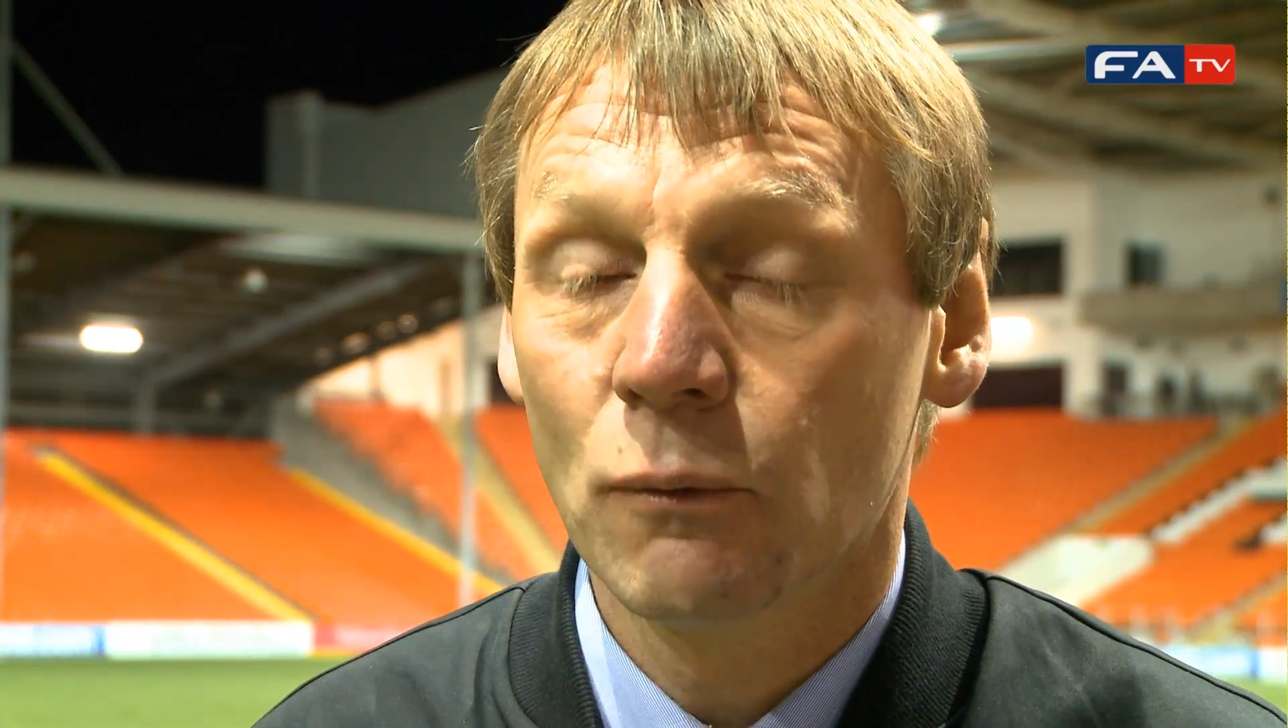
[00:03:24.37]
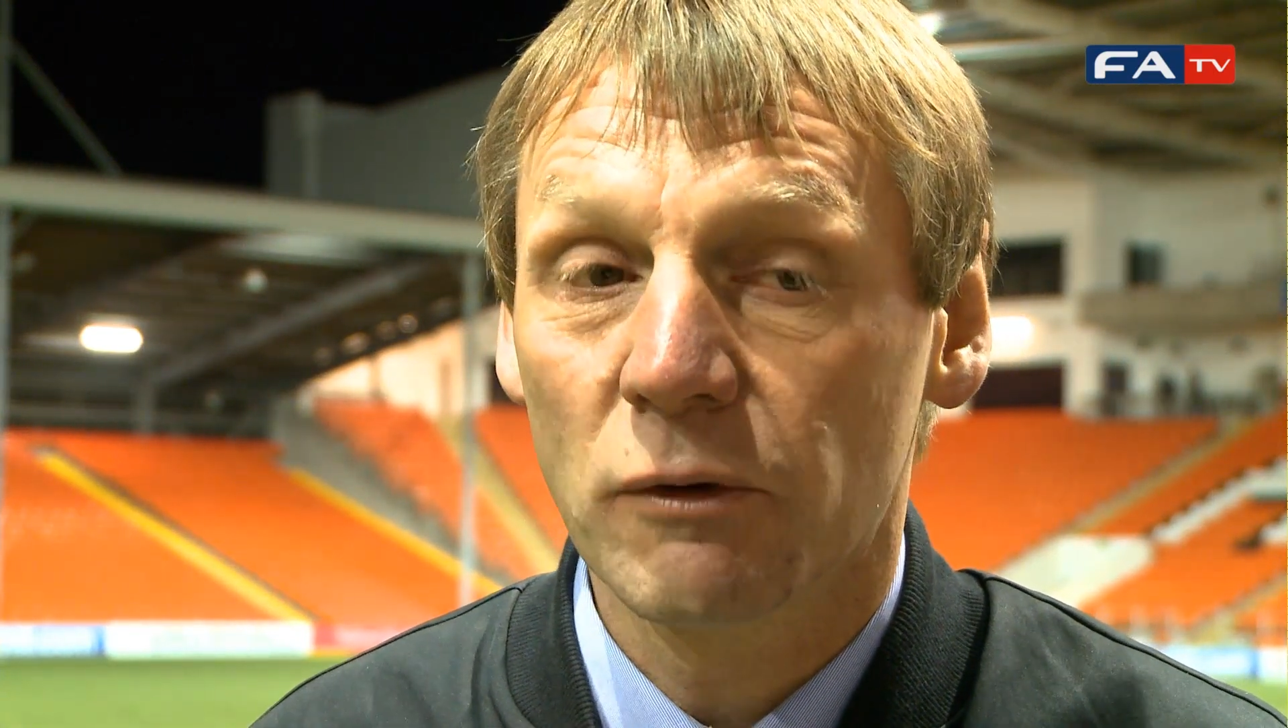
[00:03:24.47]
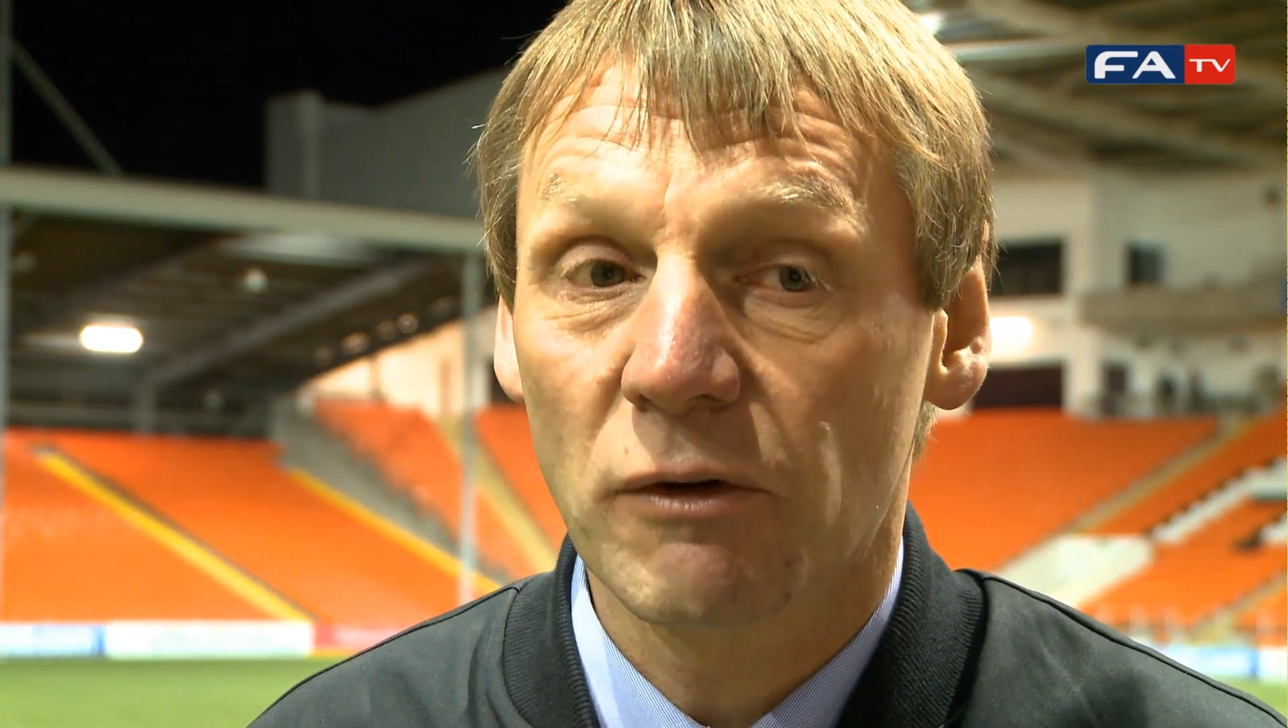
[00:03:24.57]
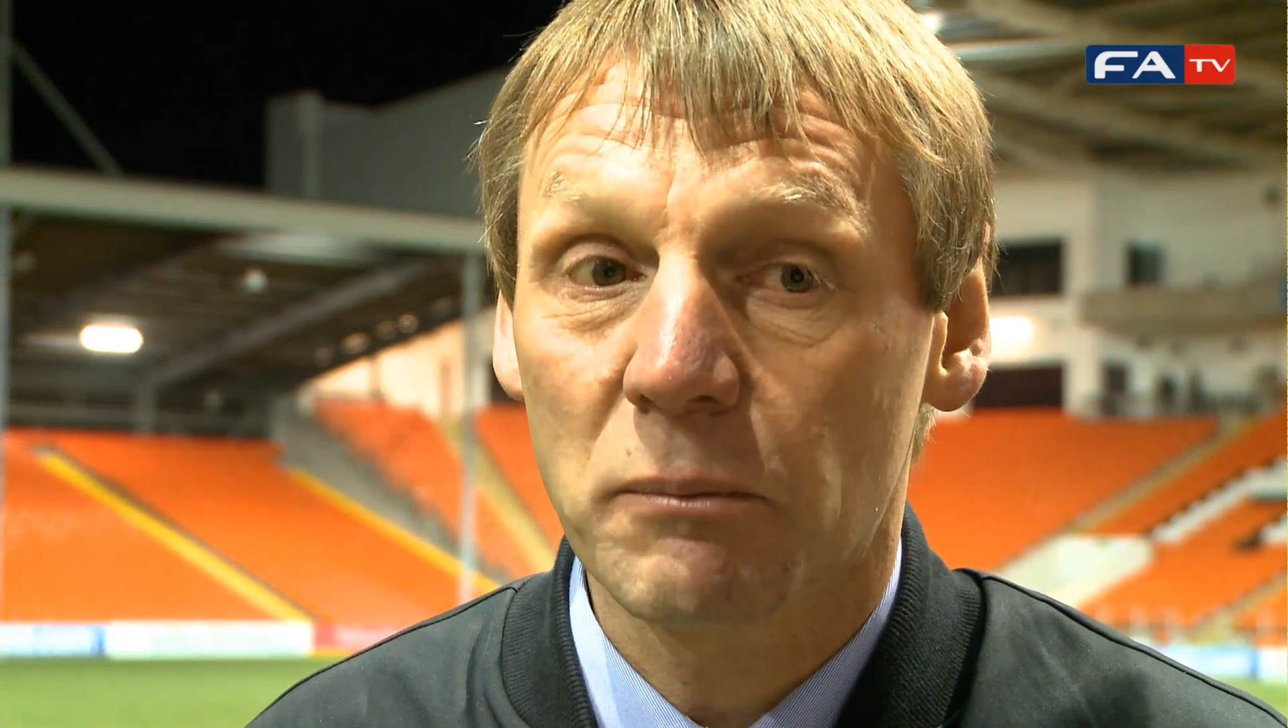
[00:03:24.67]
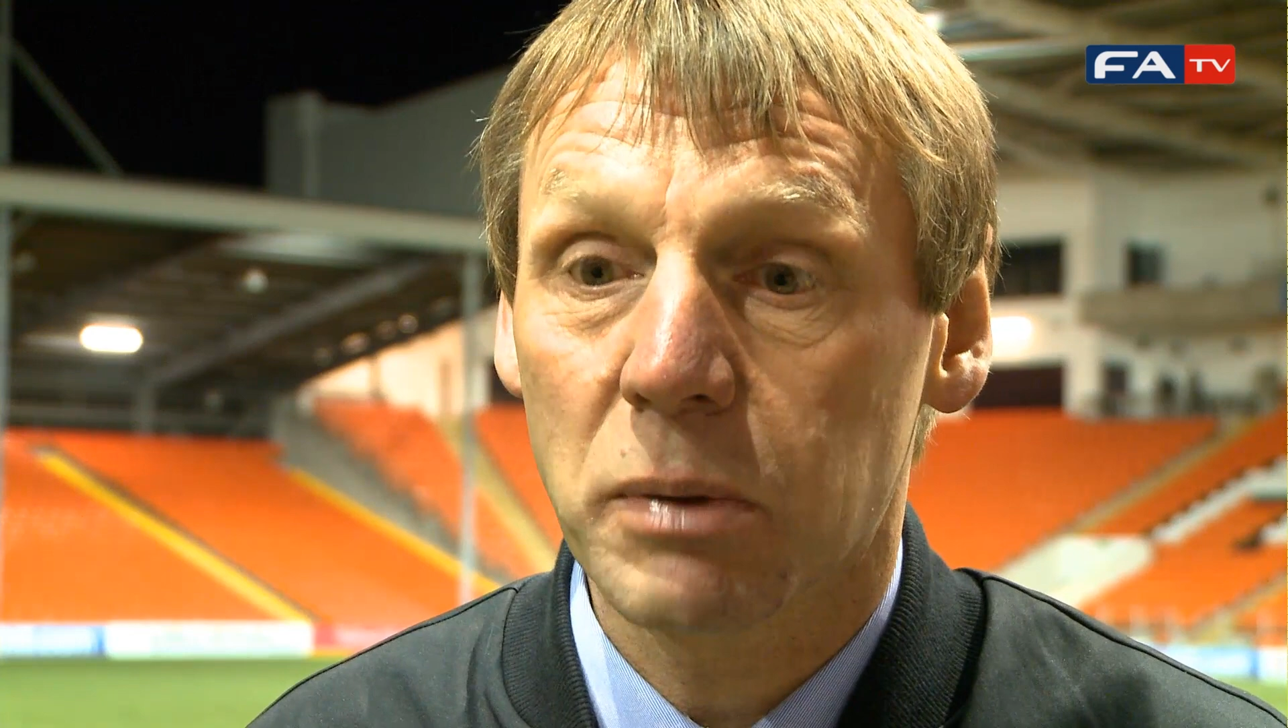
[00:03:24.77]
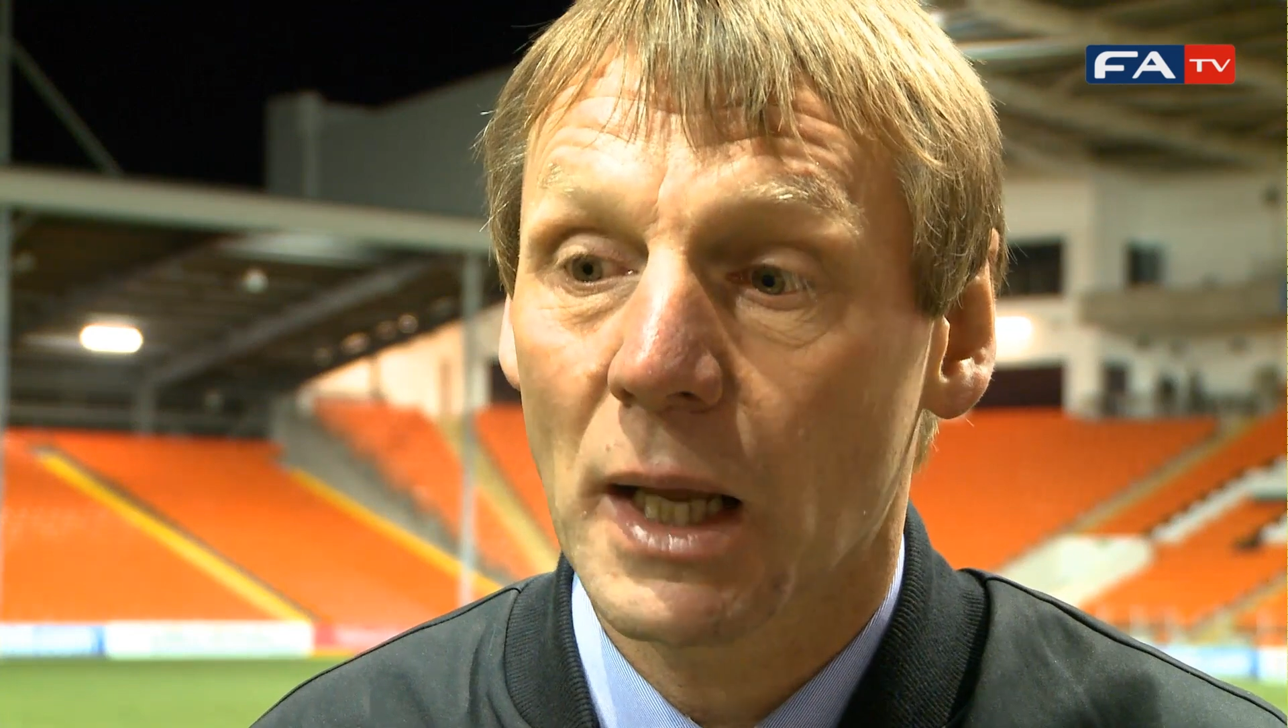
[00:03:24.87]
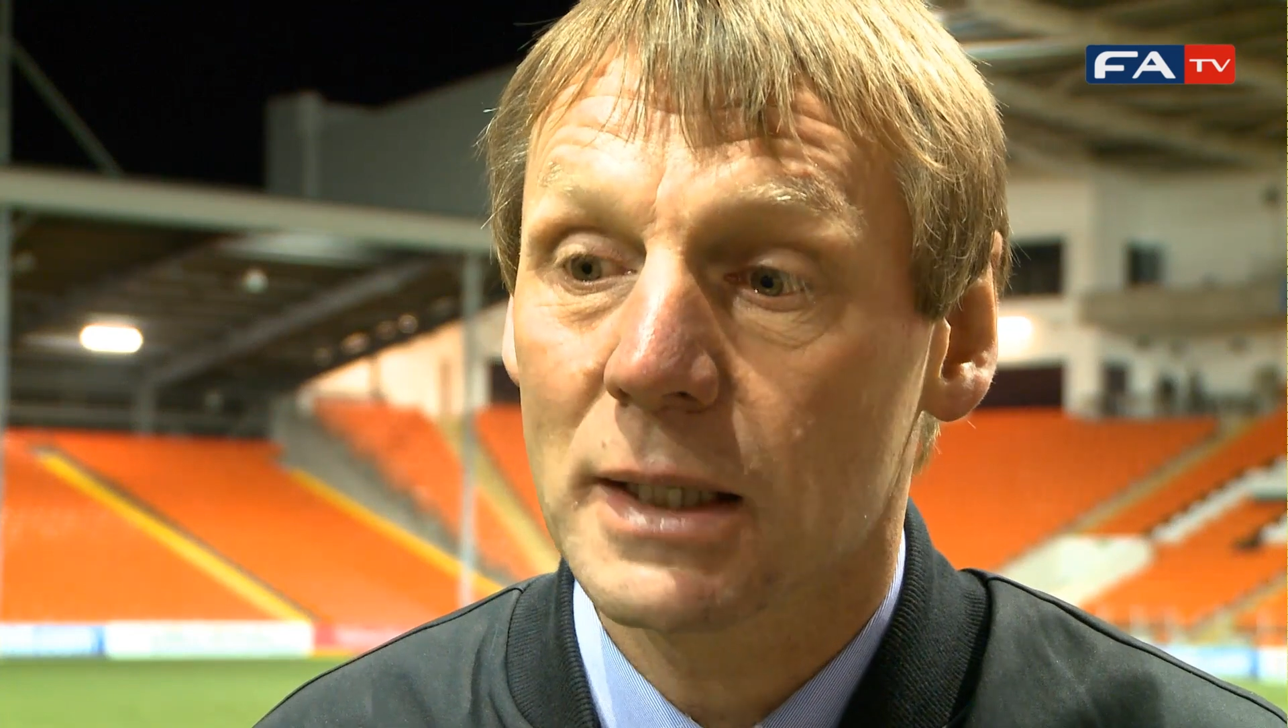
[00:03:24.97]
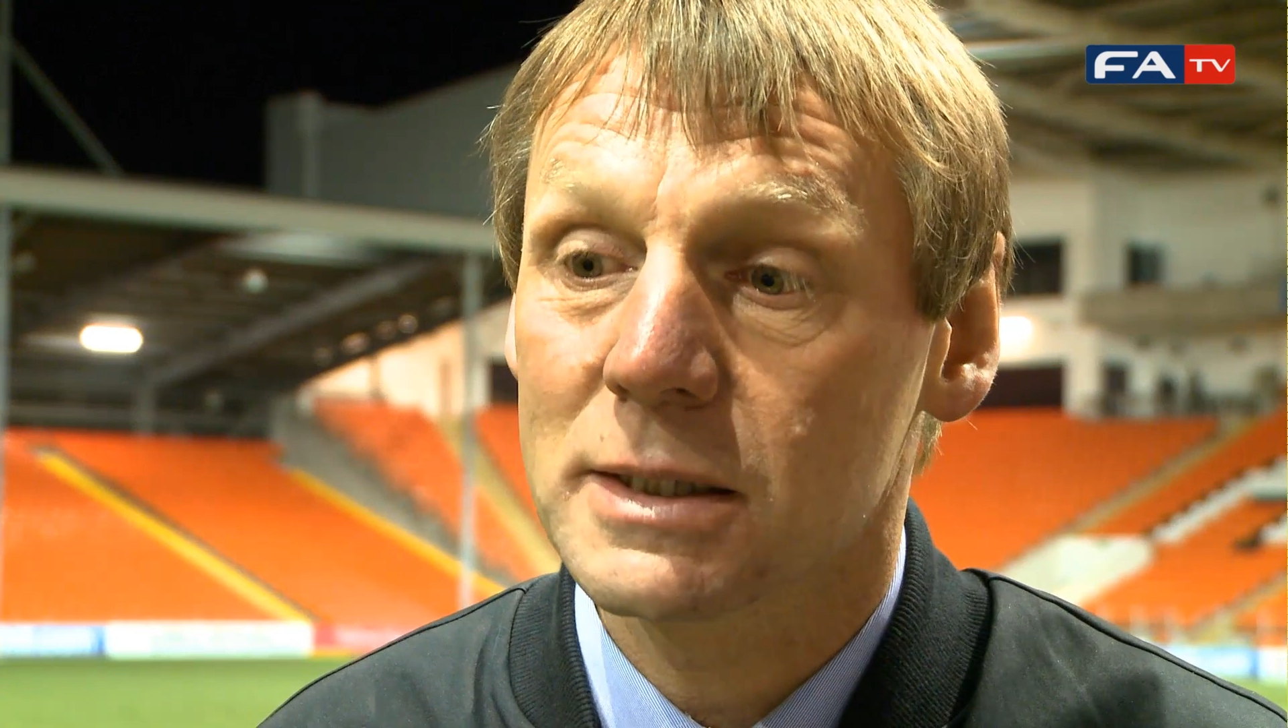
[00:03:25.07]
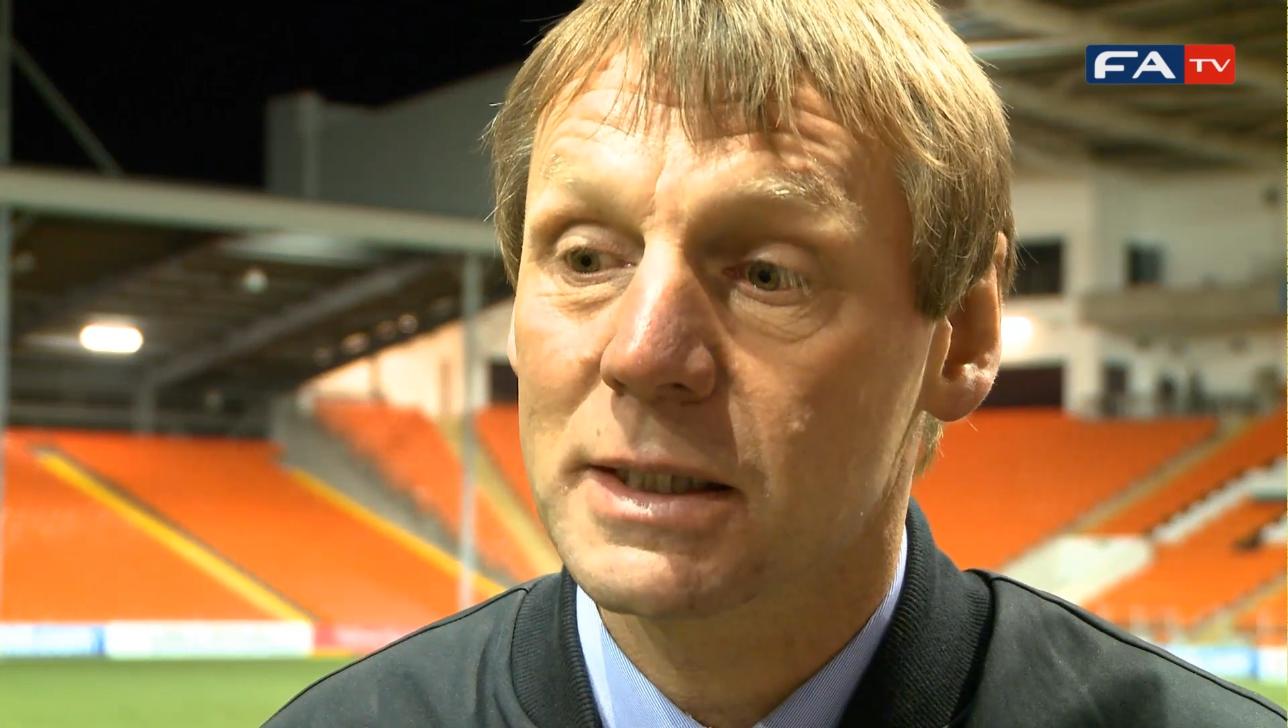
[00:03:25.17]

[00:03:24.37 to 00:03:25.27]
We've had players